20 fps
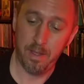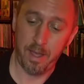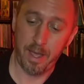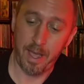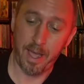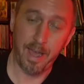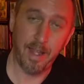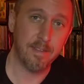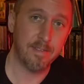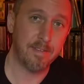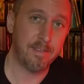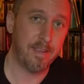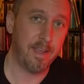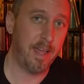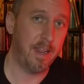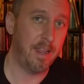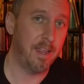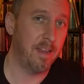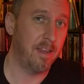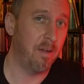I gotta
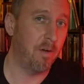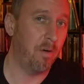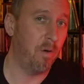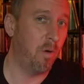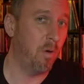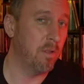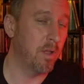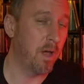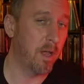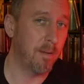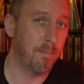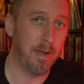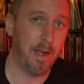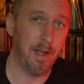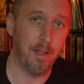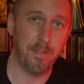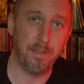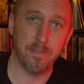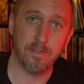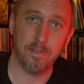say, I didn't know a whole lot
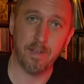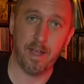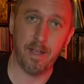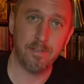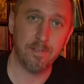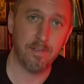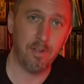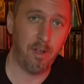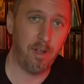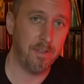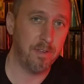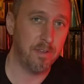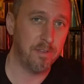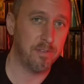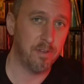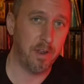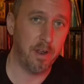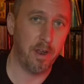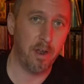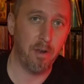about this. I saw
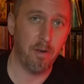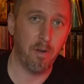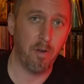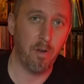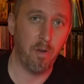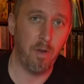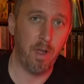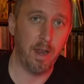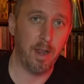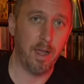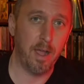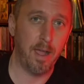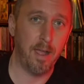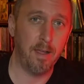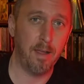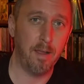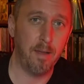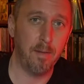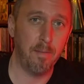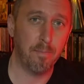this on Arrow, and
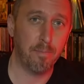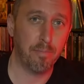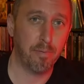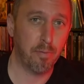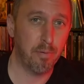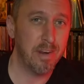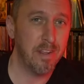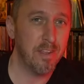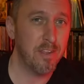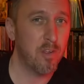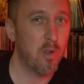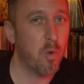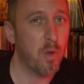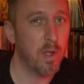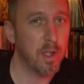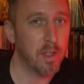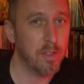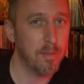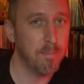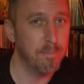I pretty
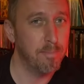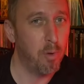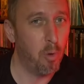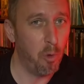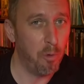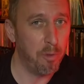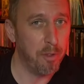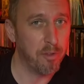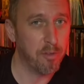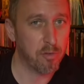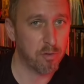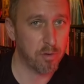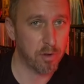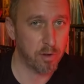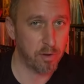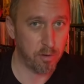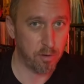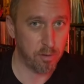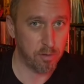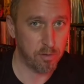quickly pulled the
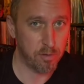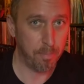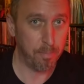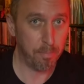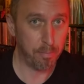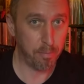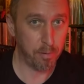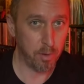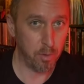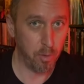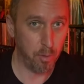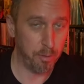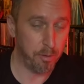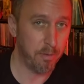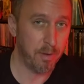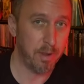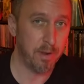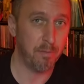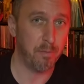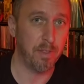trigger to
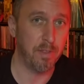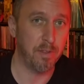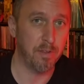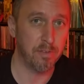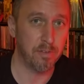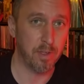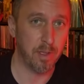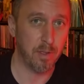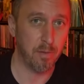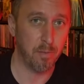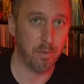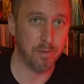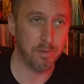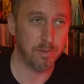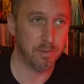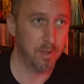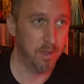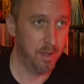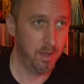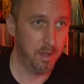pre-order it when this thing
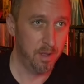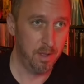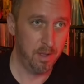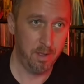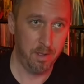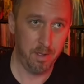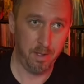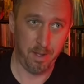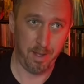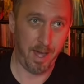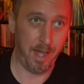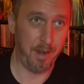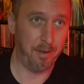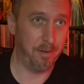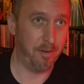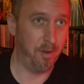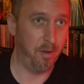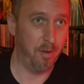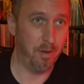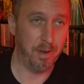was, I
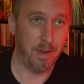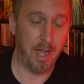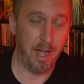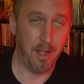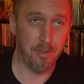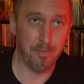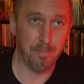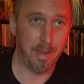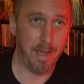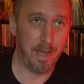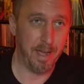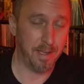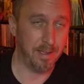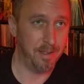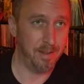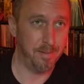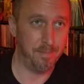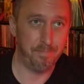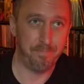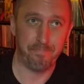don't know, announced back
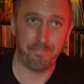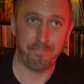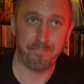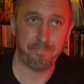in